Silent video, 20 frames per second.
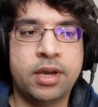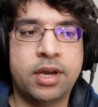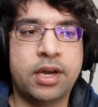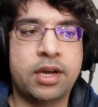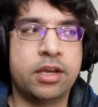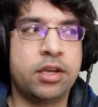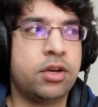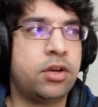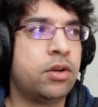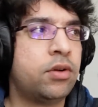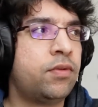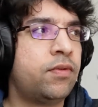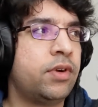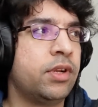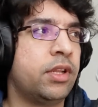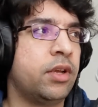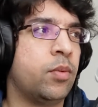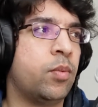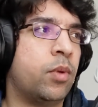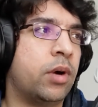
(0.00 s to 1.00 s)
you don't
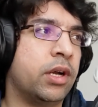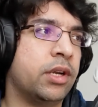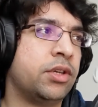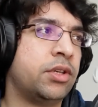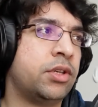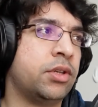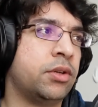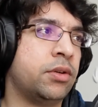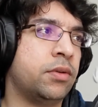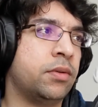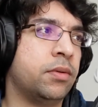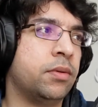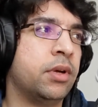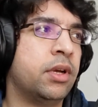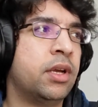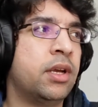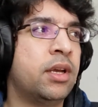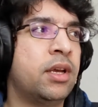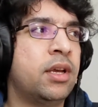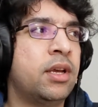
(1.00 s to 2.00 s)
really want
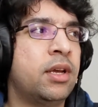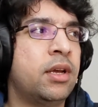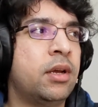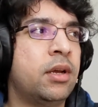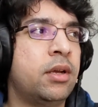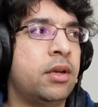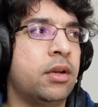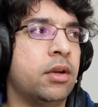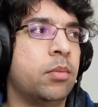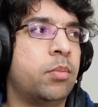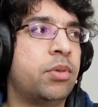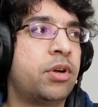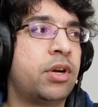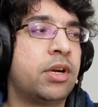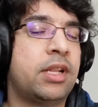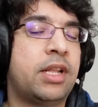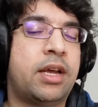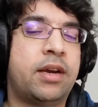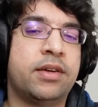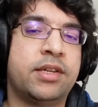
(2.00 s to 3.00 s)
to, put
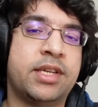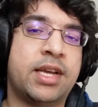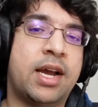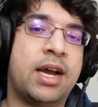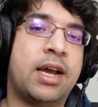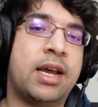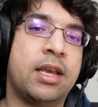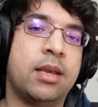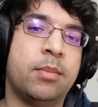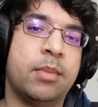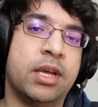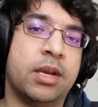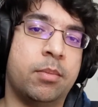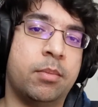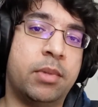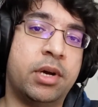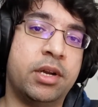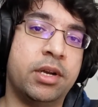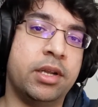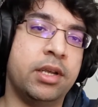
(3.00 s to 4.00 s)
a lot of time
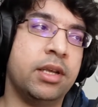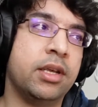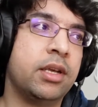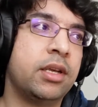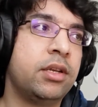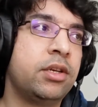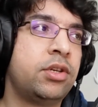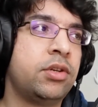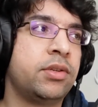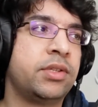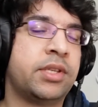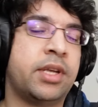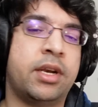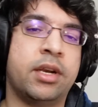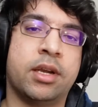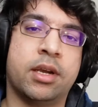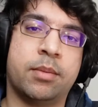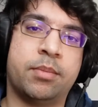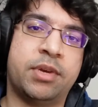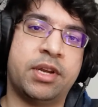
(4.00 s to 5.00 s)
and money into
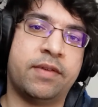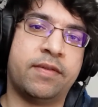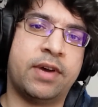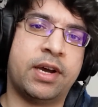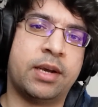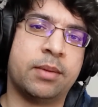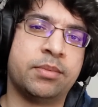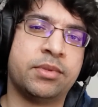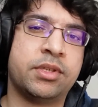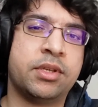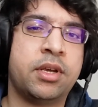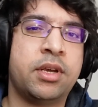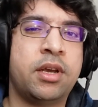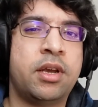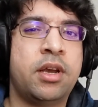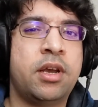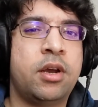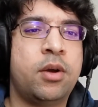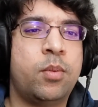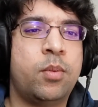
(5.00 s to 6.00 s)
setting up DevOps
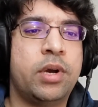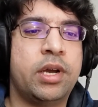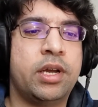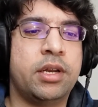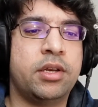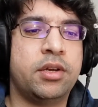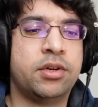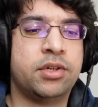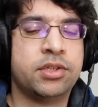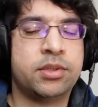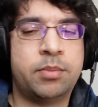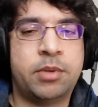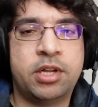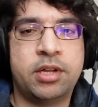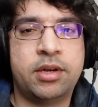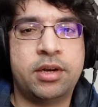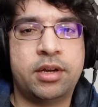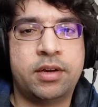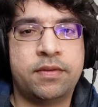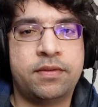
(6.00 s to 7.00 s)
when you're
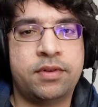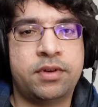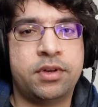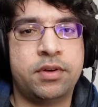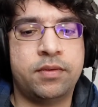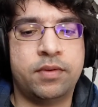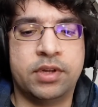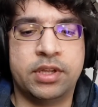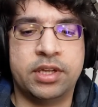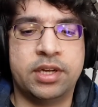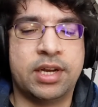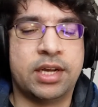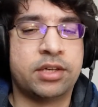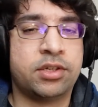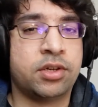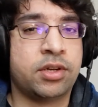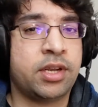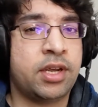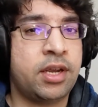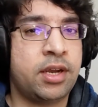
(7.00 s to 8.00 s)
small enough really
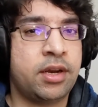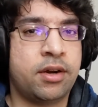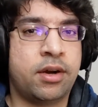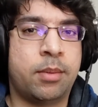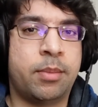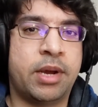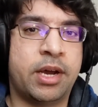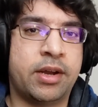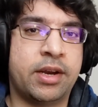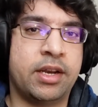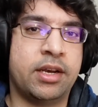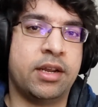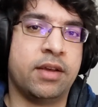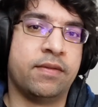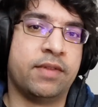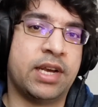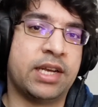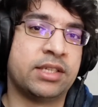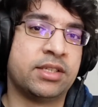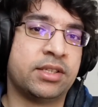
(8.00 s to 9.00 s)
not to care about any
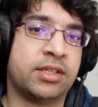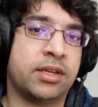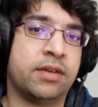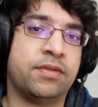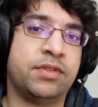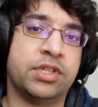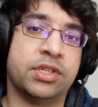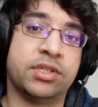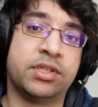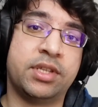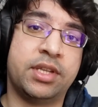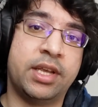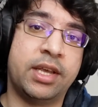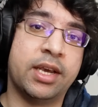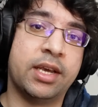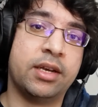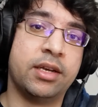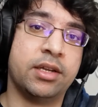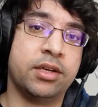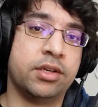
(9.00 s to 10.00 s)
of that stuff just
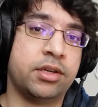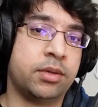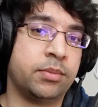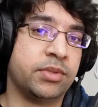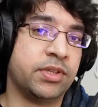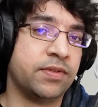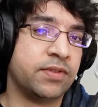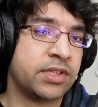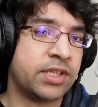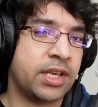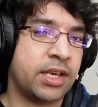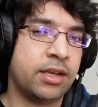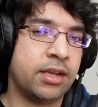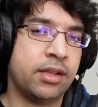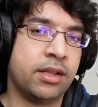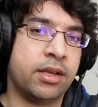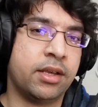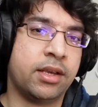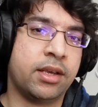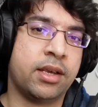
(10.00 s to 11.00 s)
yet in terms of
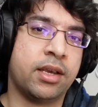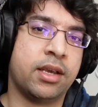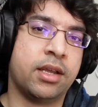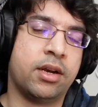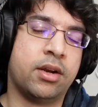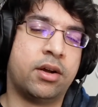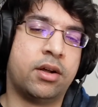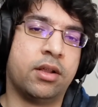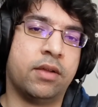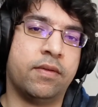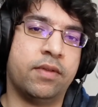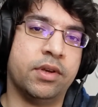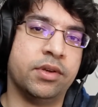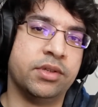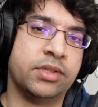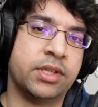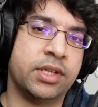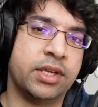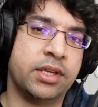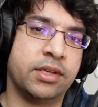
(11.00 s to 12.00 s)
scaling and all of
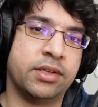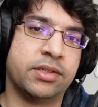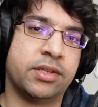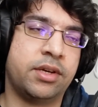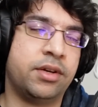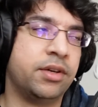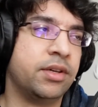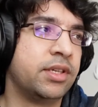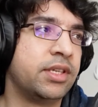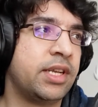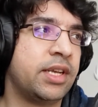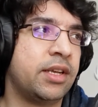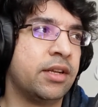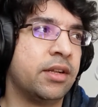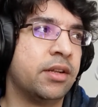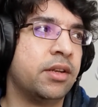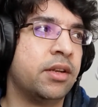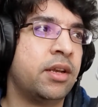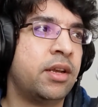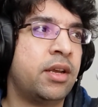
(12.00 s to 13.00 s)
those things that are
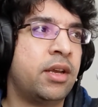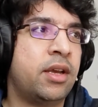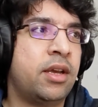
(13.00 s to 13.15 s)
entailed.